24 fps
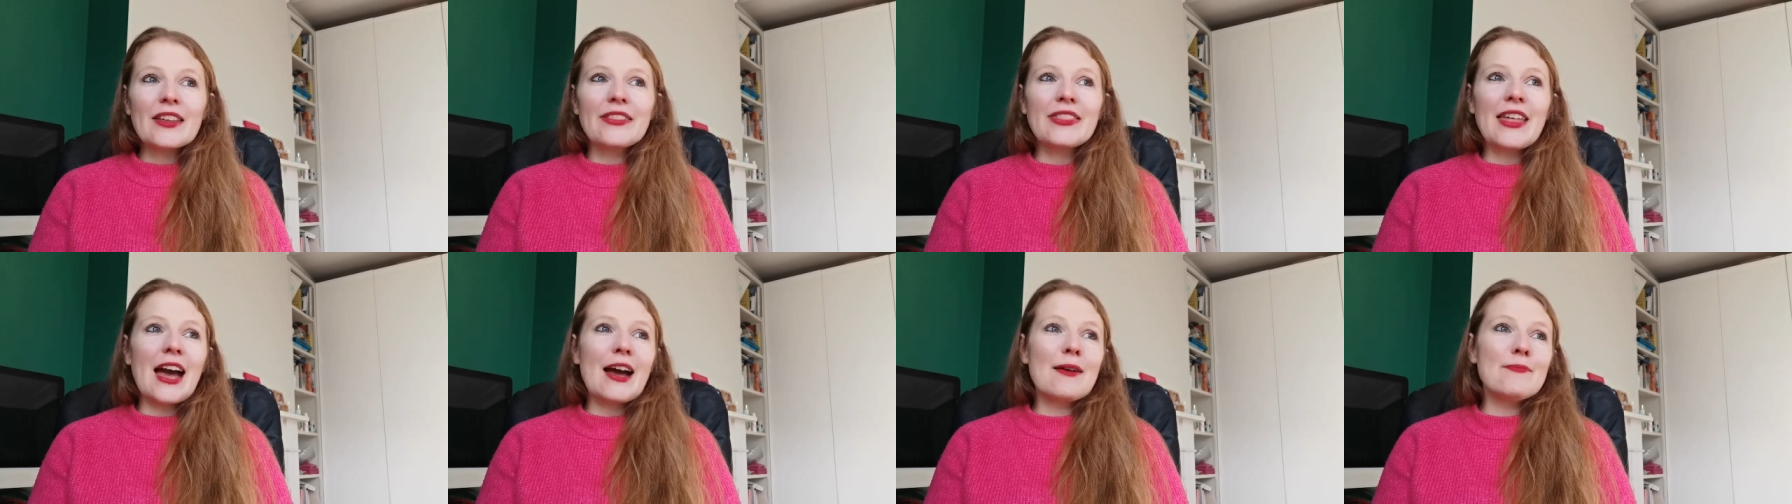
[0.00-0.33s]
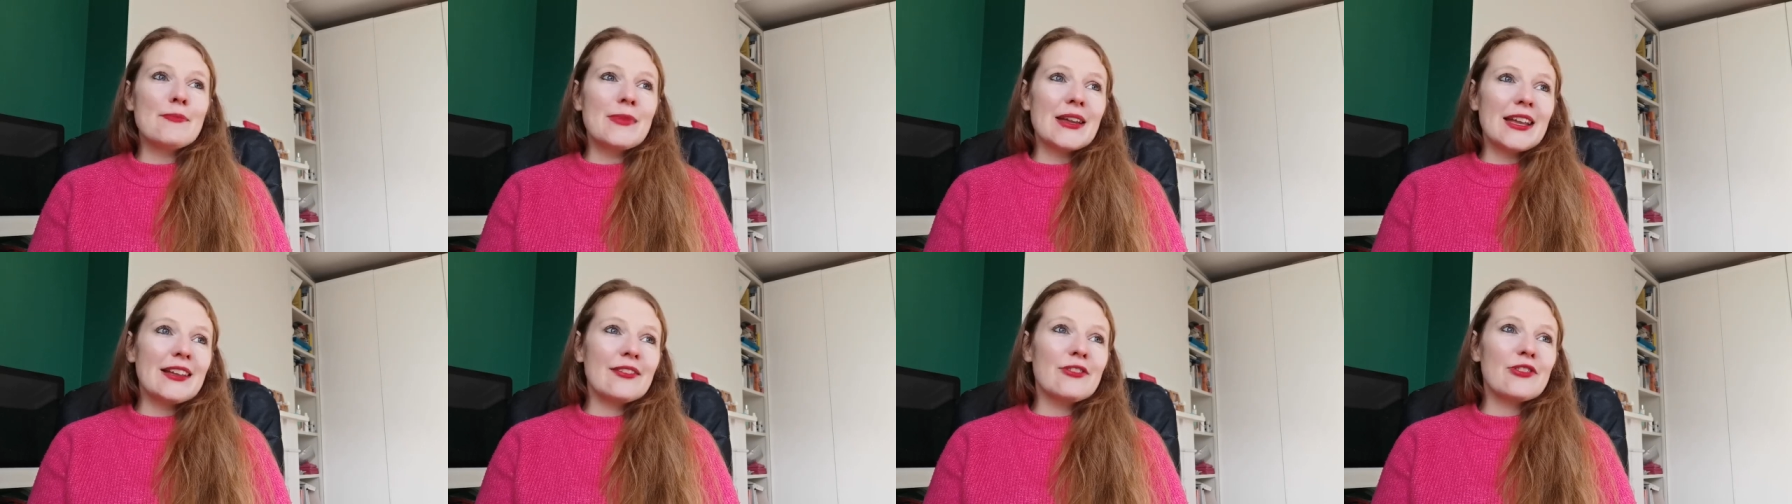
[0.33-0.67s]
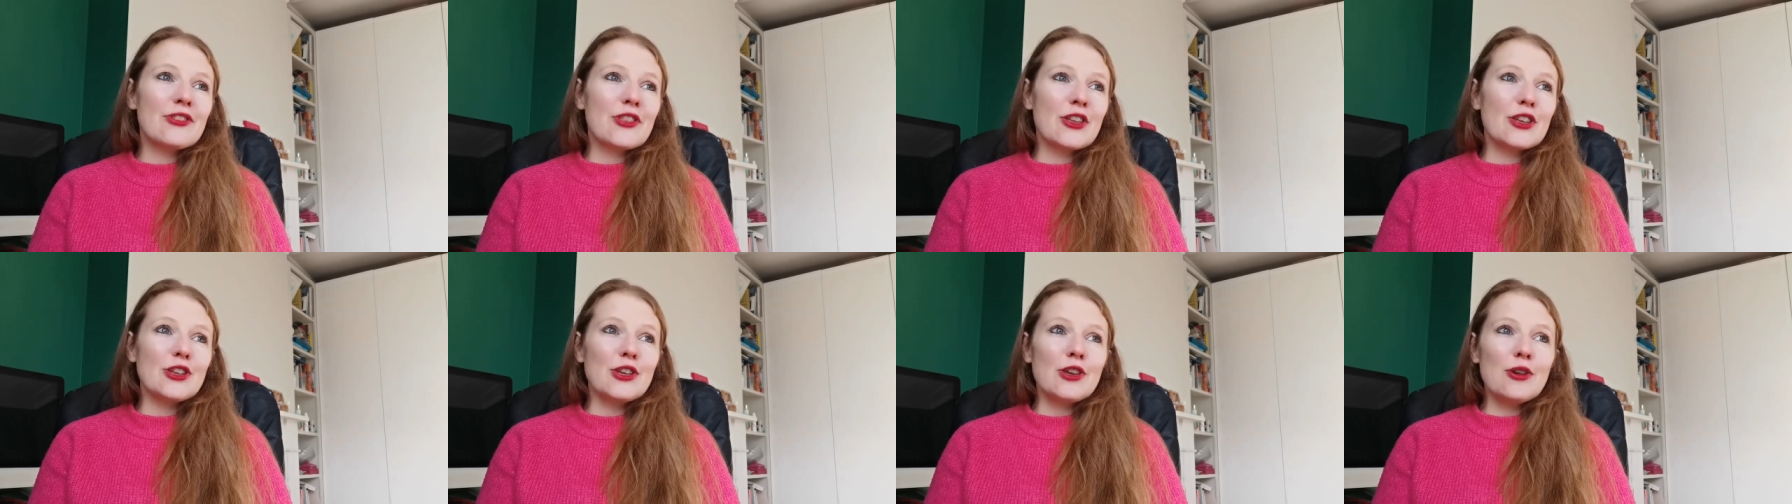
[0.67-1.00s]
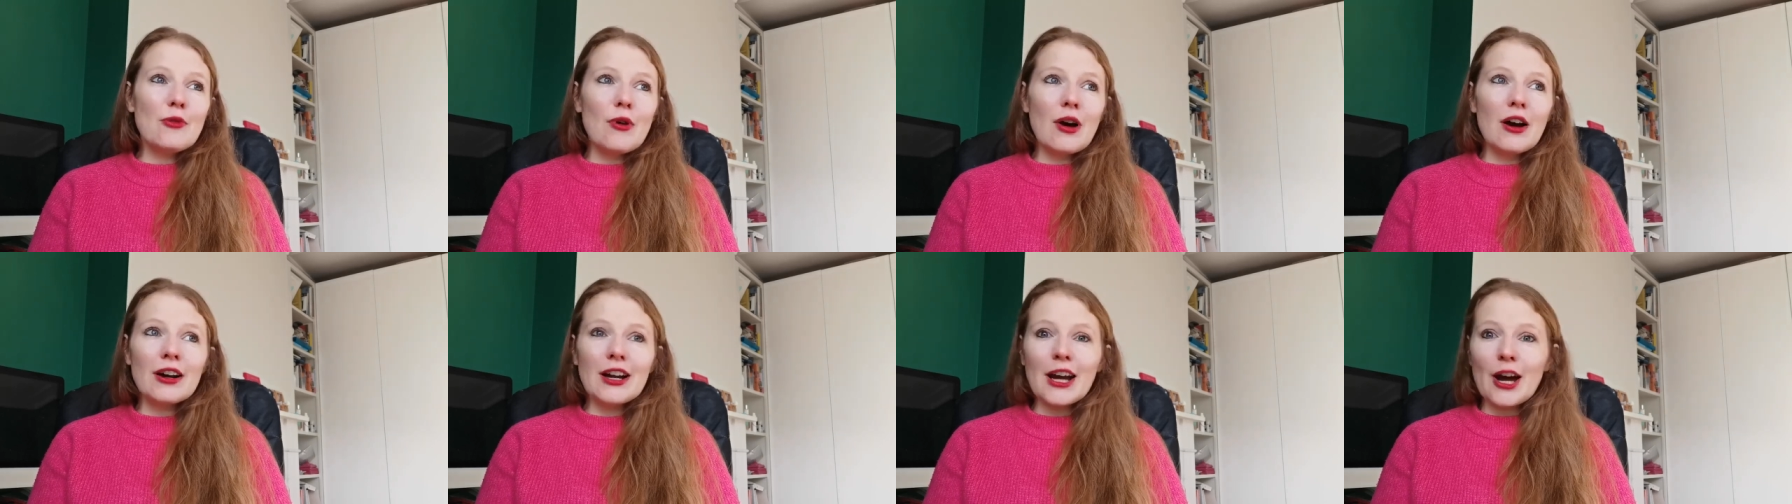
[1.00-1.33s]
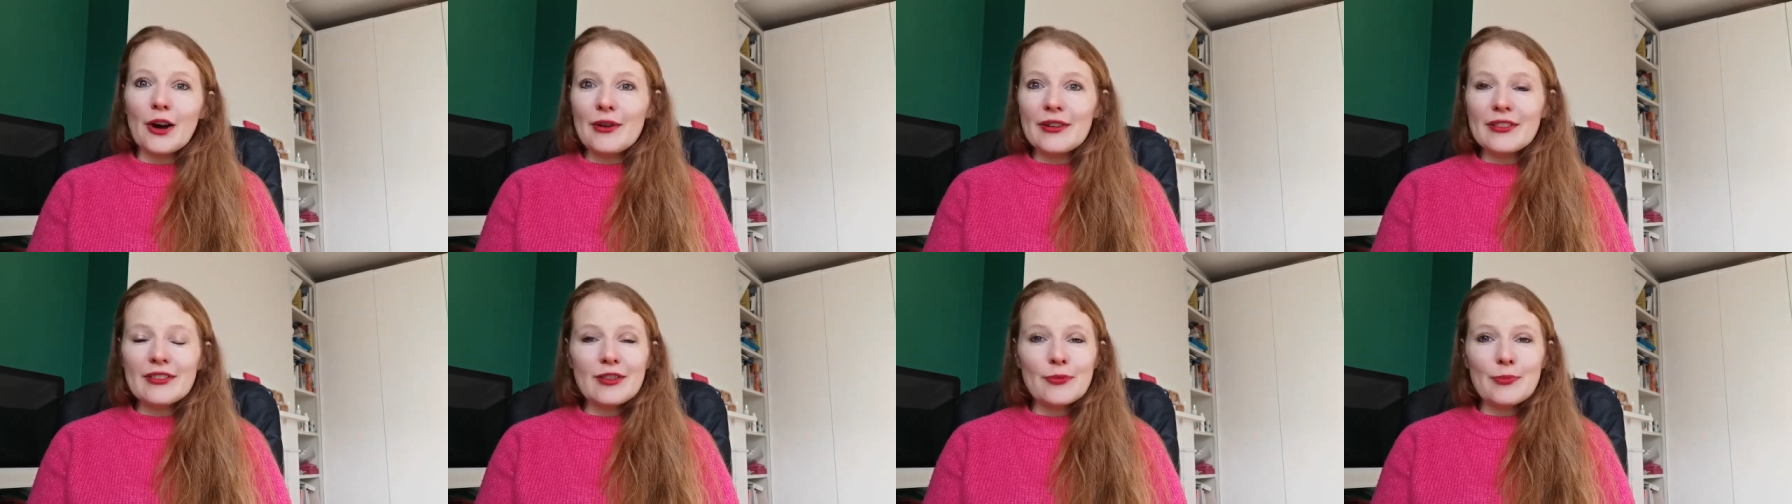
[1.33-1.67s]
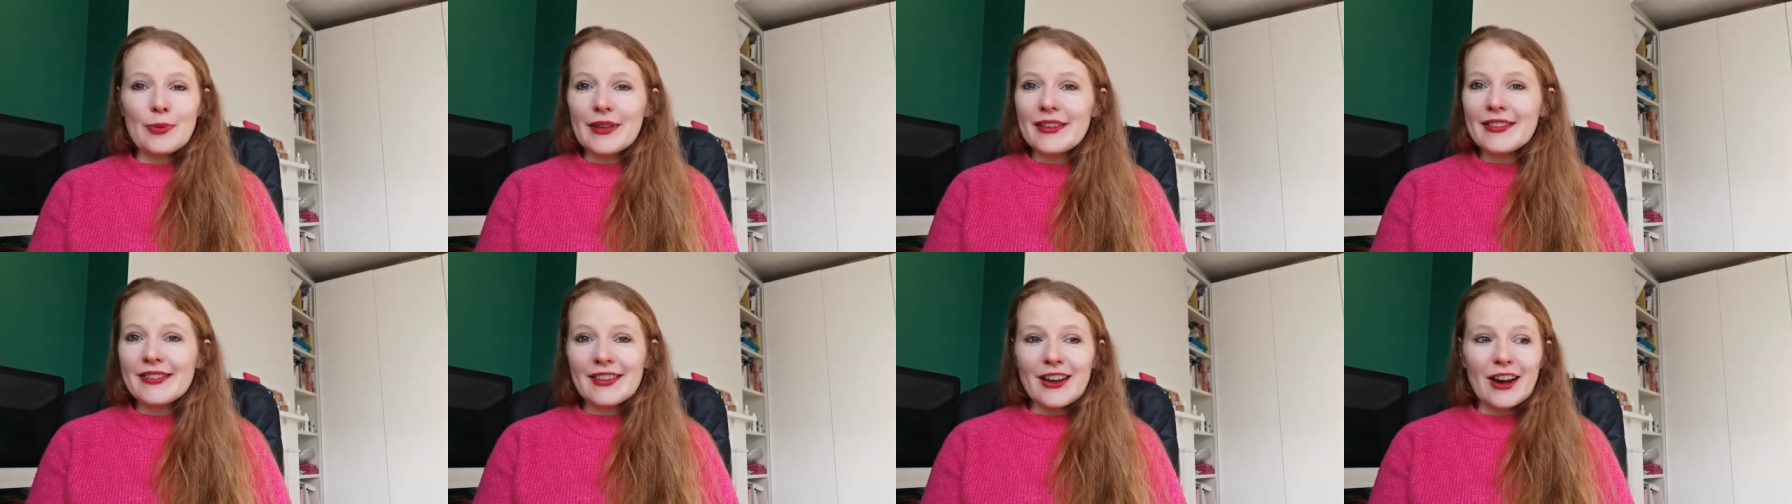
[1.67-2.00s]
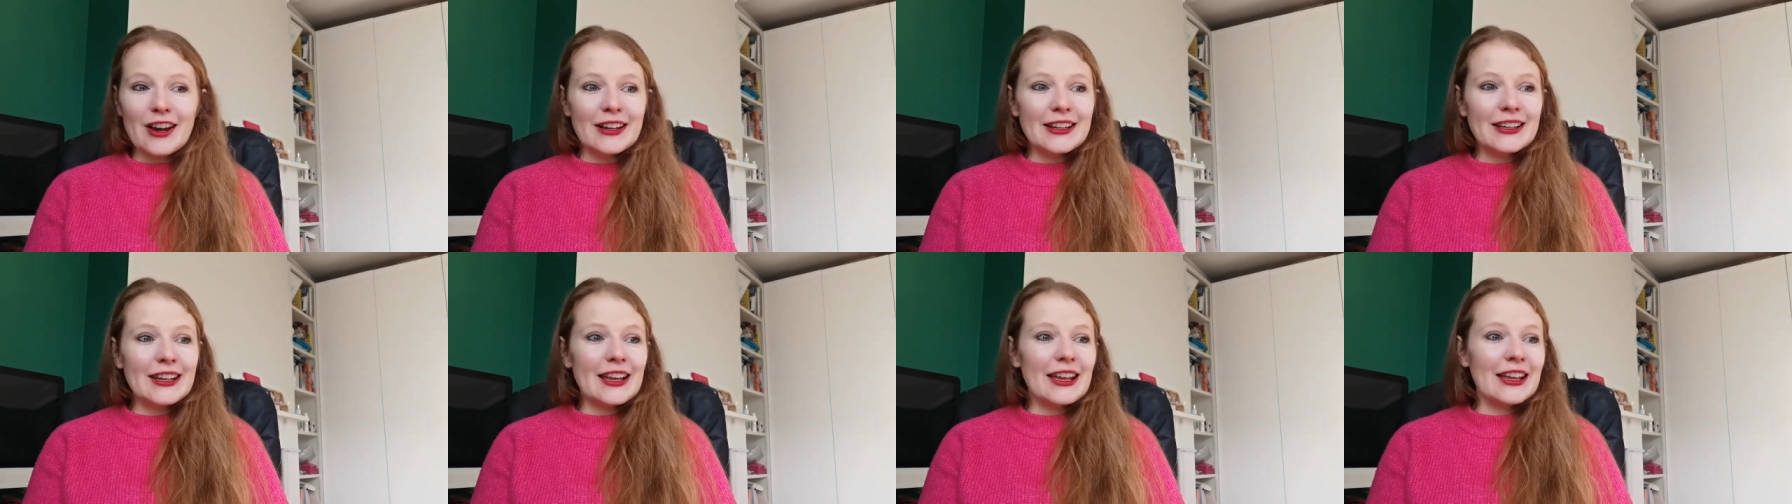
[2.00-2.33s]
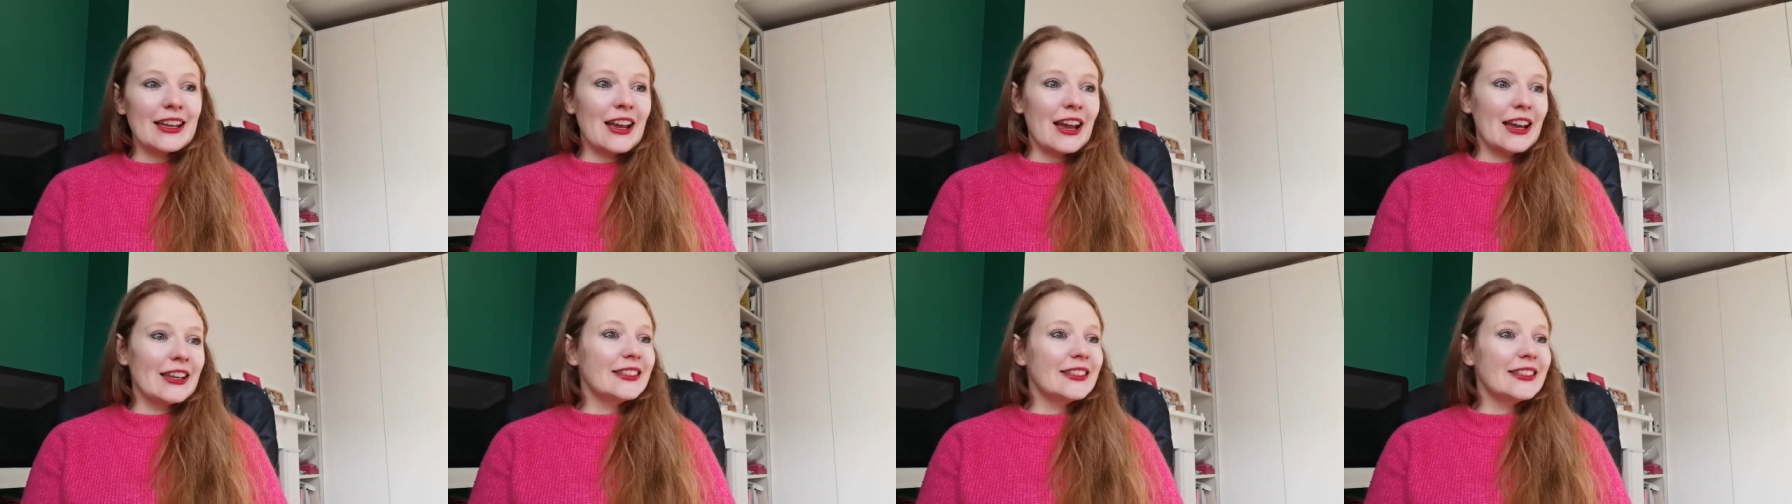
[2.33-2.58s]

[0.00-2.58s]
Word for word: that means that you are going to be signing